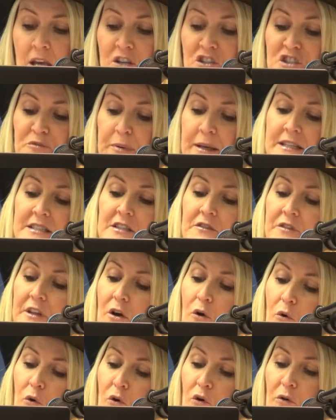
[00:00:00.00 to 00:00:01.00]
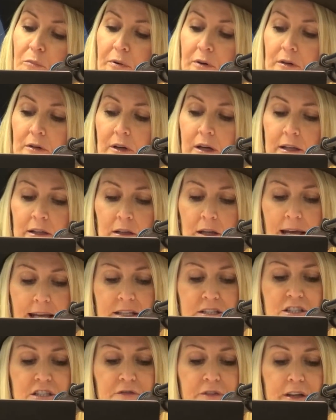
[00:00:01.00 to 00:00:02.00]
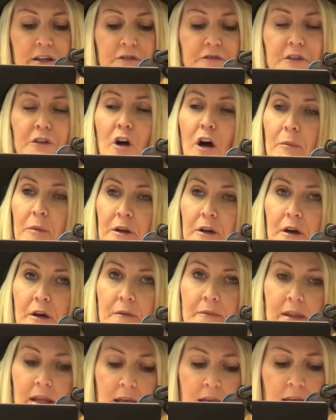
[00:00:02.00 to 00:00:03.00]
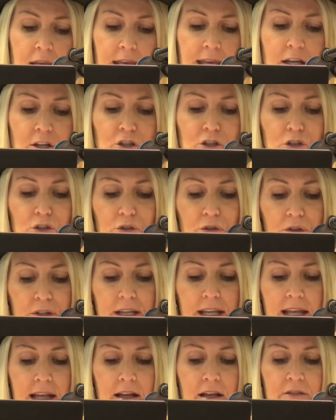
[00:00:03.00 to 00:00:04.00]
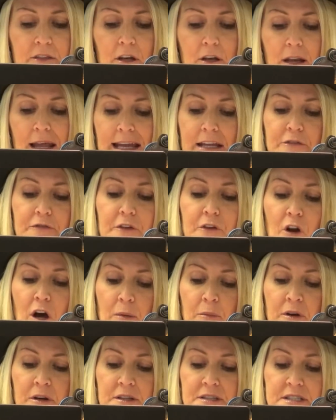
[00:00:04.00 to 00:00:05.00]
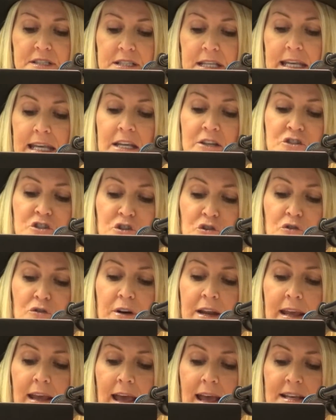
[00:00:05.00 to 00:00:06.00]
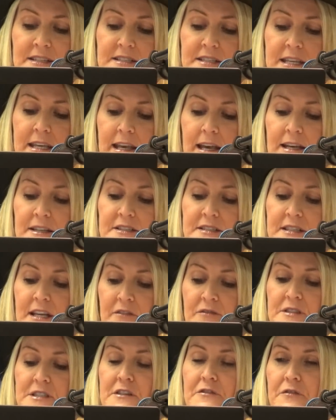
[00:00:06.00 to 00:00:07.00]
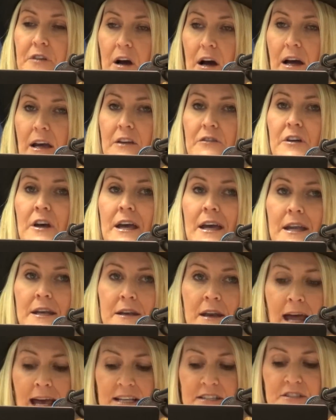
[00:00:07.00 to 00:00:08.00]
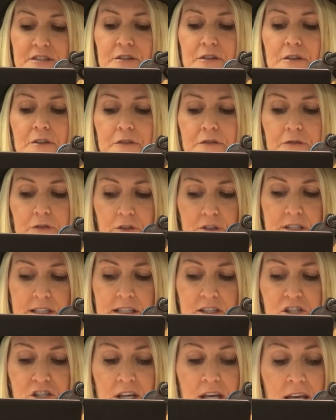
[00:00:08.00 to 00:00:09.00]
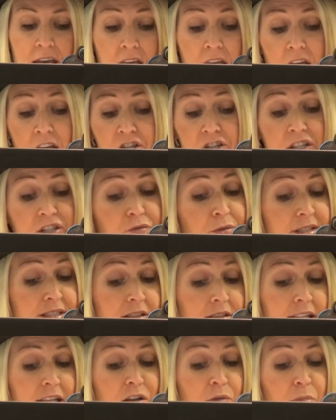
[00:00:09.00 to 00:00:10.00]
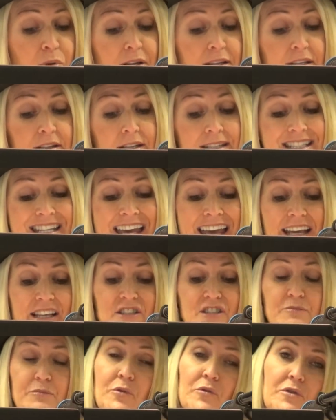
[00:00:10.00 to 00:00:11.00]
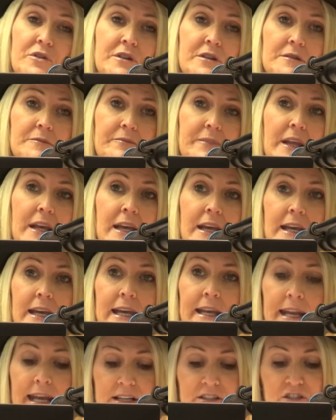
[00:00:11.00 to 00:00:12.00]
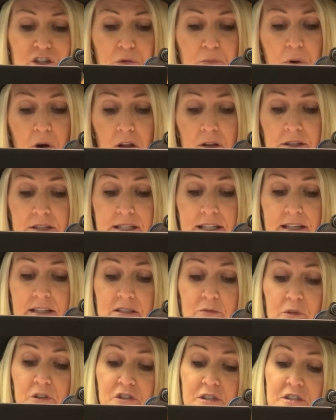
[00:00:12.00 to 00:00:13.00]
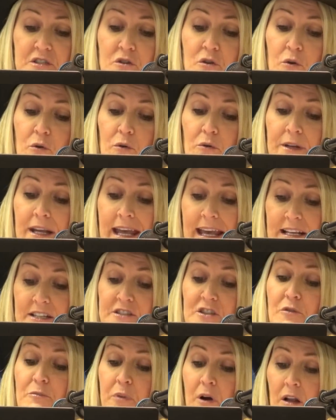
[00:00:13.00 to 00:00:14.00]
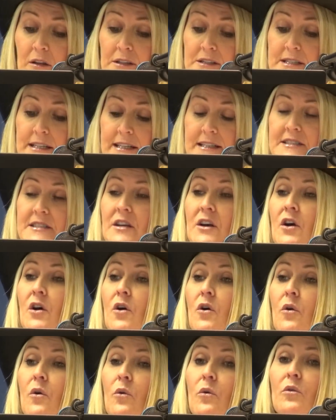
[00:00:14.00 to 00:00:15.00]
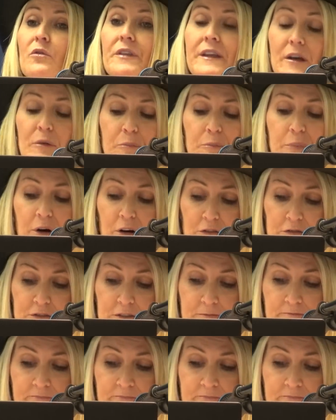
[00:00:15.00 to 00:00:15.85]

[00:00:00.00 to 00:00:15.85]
Speaks of the orb and light sphere phenomena, including the light phenomena seen during S T S seventy-five NASA footage. She's recently completed a textbook in exopolitics, which is called Exopolitics: All the Above.